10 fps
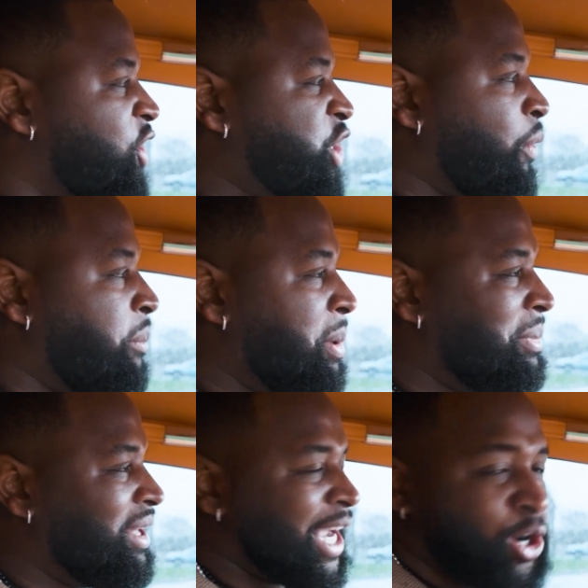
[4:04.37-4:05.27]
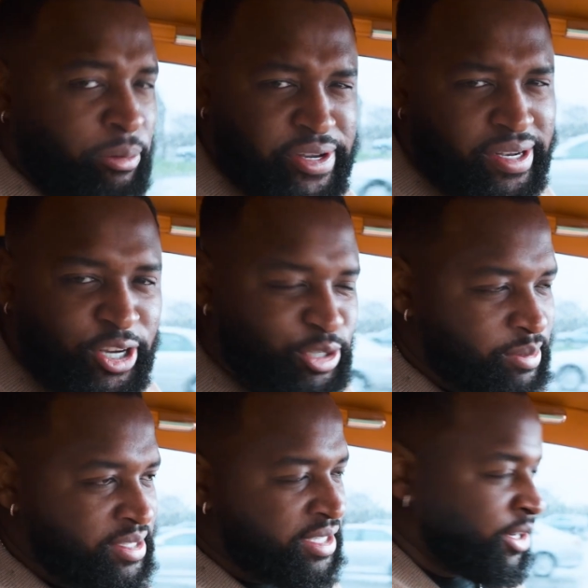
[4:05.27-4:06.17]
So when people be like, "Oh, I'm feeling
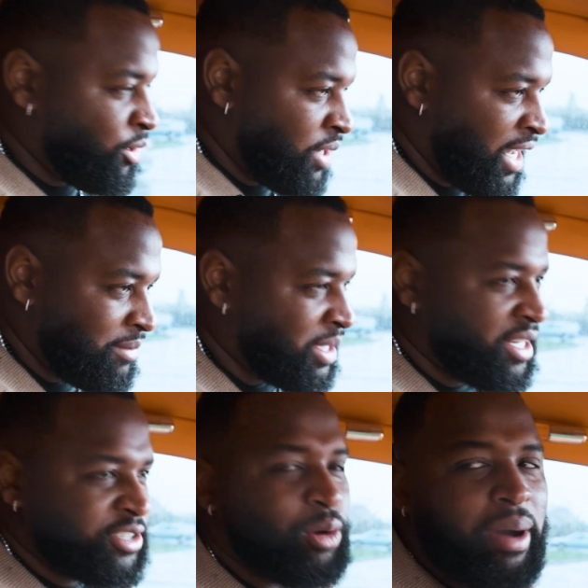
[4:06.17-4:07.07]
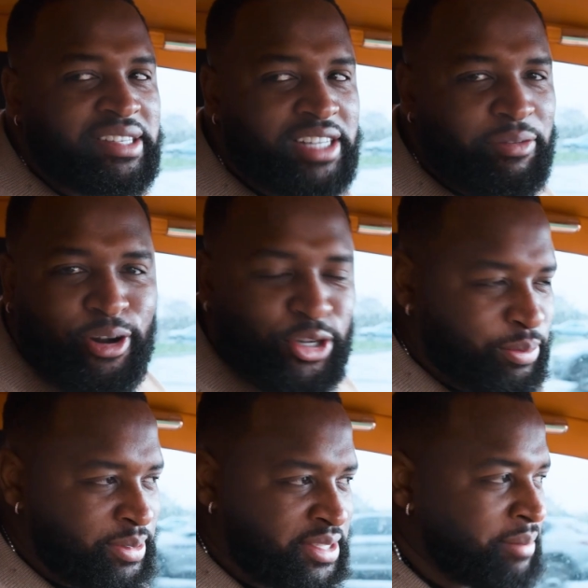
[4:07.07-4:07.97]
100%," no, you're not, because nobody's never
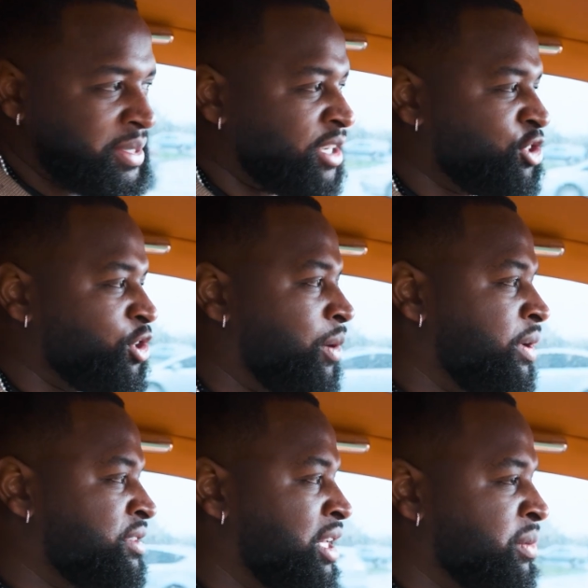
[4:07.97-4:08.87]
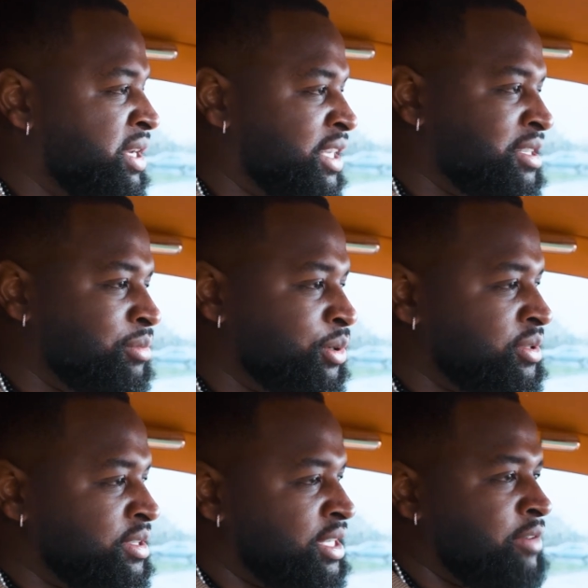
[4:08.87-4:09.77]
100% because you're always dealing with nicks and
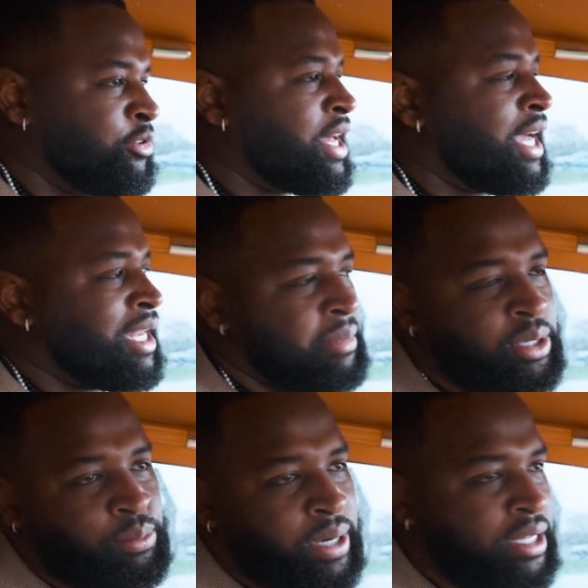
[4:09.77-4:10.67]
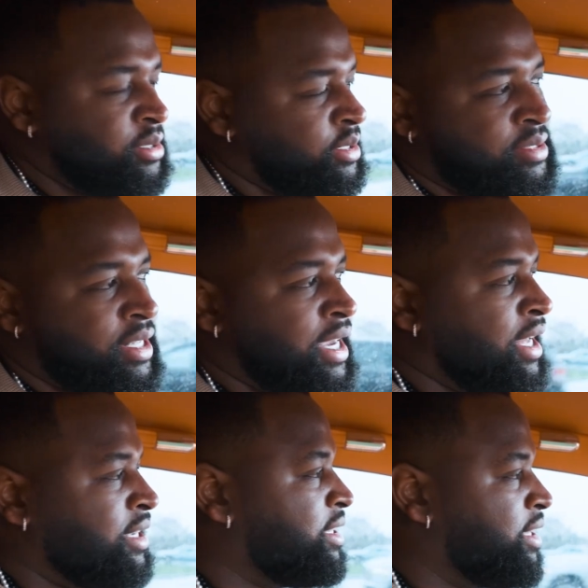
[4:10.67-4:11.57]
bruises. And if you're not, that means you're probably just not